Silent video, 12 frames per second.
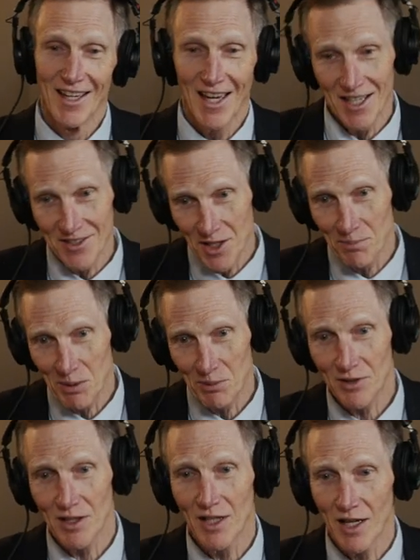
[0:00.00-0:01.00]
And as some people
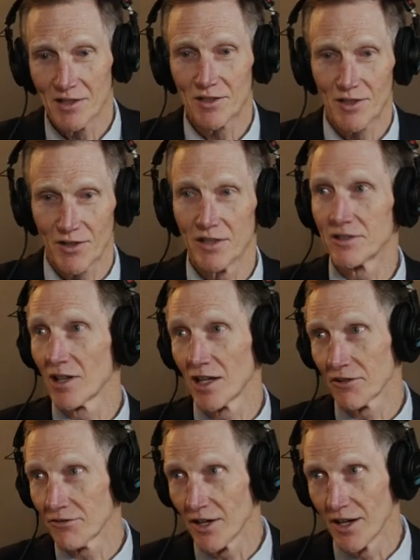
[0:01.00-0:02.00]
said, yeah, he's crazy
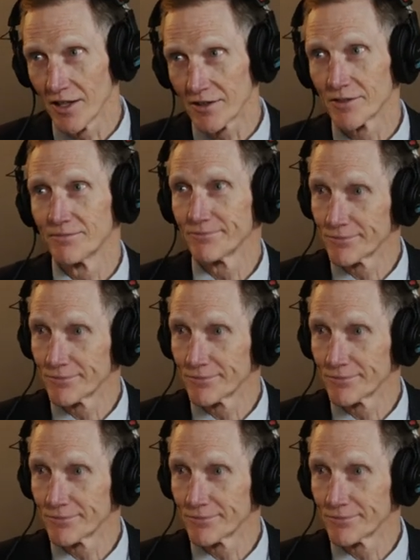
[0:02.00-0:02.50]
like a fox.